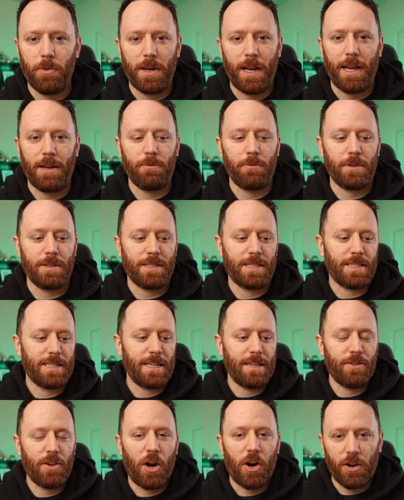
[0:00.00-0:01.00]
when I would
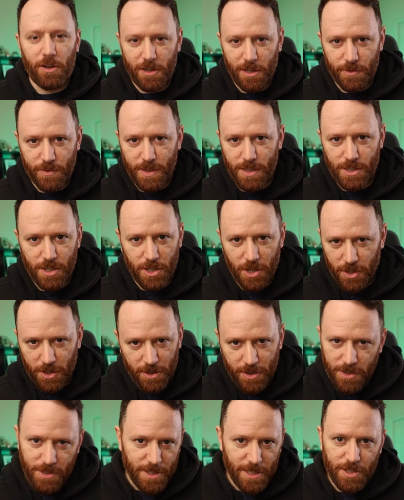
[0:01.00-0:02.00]
see the art on these
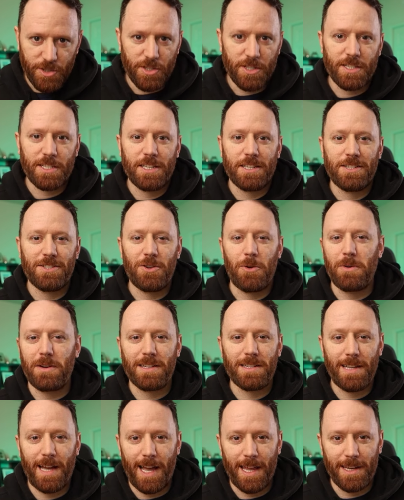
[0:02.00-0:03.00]
cards and just get so
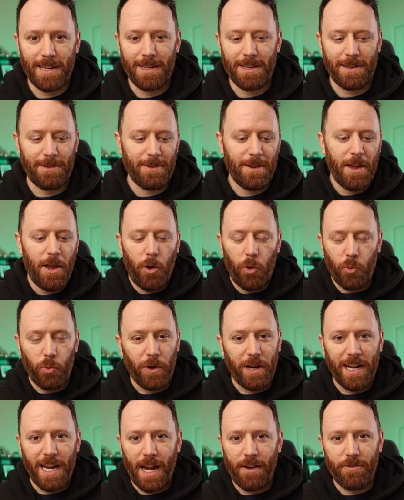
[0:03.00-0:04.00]
excited and
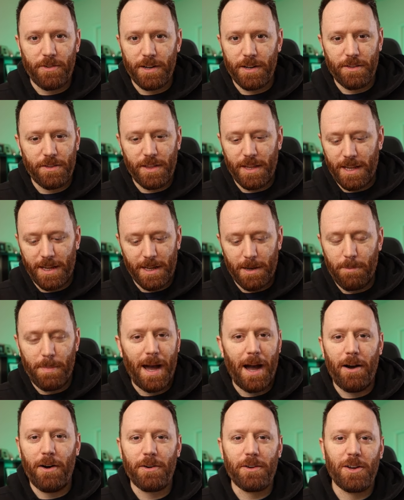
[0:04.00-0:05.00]
read everything
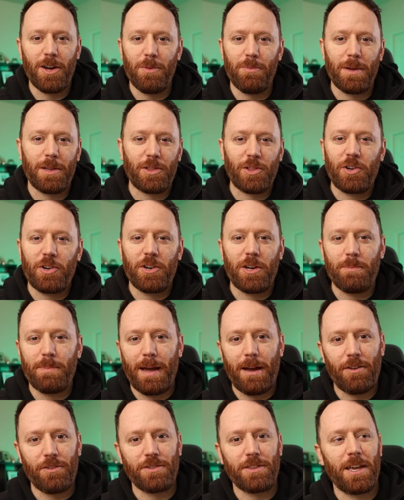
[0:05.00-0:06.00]
about them and learn
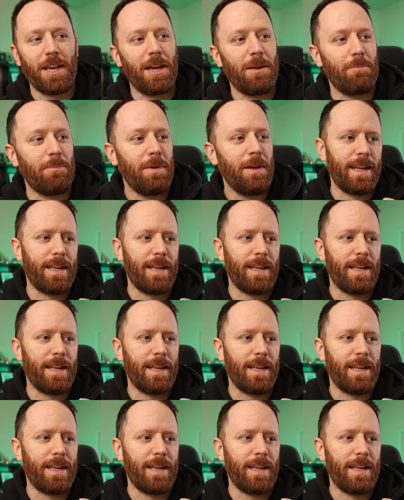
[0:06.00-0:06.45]
about them.